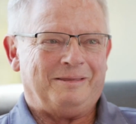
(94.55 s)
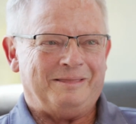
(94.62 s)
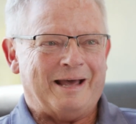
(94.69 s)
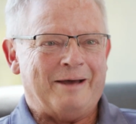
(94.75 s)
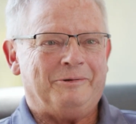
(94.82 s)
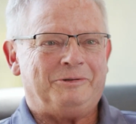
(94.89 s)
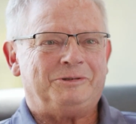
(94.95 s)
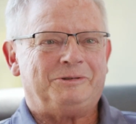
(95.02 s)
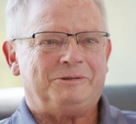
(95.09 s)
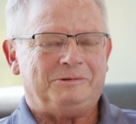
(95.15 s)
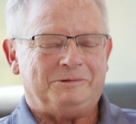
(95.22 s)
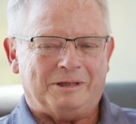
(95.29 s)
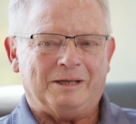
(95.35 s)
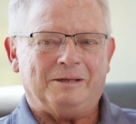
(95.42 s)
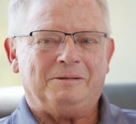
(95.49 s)
that's
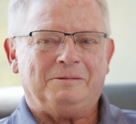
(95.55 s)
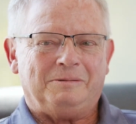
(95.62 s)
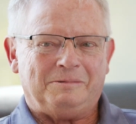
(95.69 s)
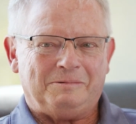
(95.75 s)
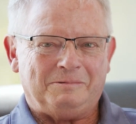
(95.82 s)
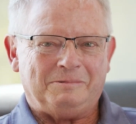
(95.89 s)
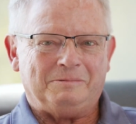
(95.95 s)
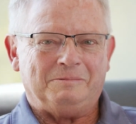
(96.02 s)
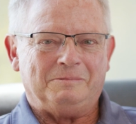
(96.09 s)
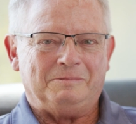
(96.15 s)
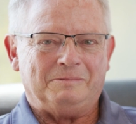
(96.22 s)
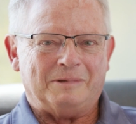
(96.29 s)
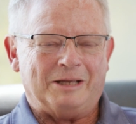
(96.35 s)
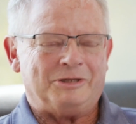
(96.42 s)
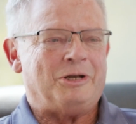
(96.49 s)

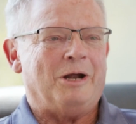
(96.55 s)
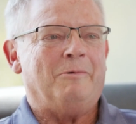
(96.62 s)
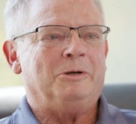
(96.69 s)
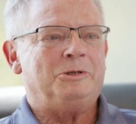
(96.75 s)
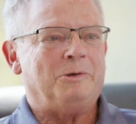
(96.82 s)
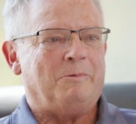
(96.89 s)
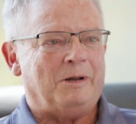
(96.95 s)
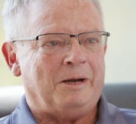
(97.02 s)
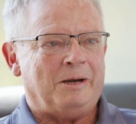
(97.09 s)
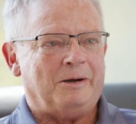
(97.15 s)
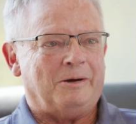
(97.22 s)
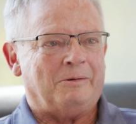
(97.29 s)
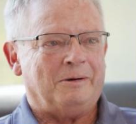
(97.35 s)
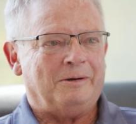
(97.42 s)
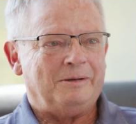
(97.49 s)
not what you want to
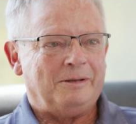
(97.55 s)
hear.